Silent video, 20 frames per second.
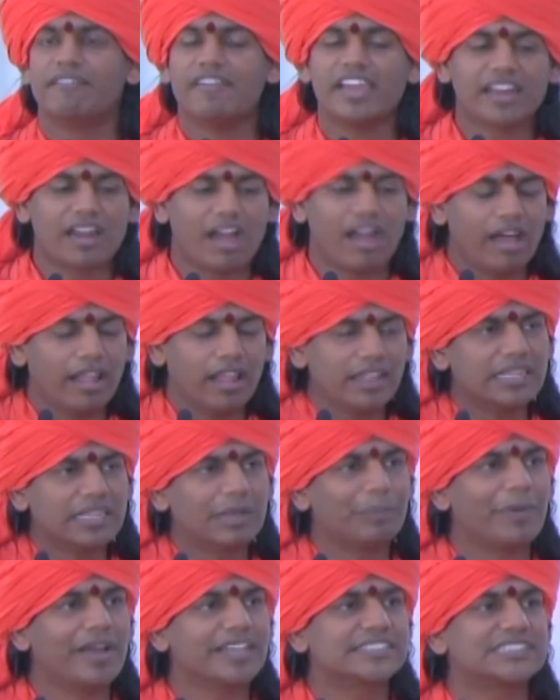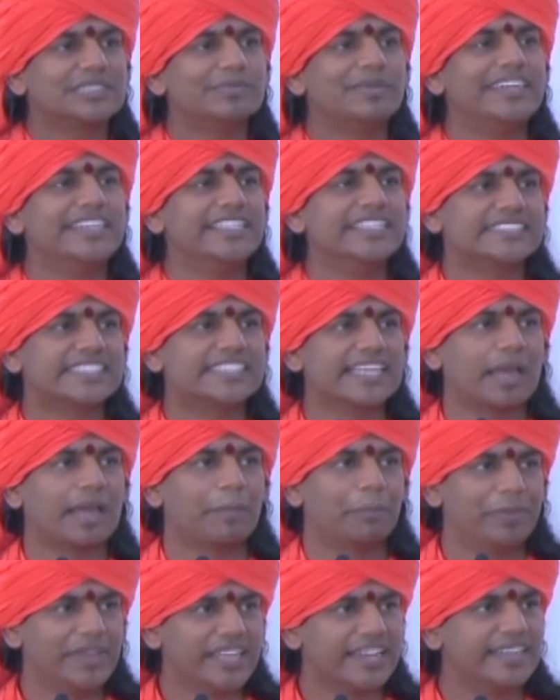where all the possibilities can
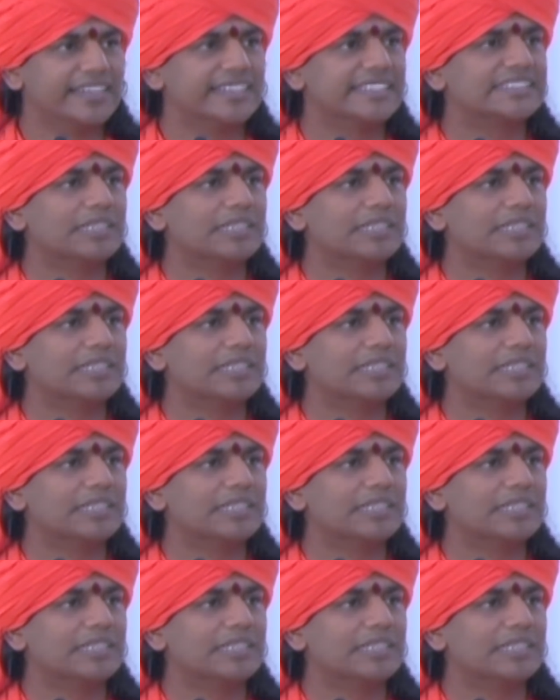appear and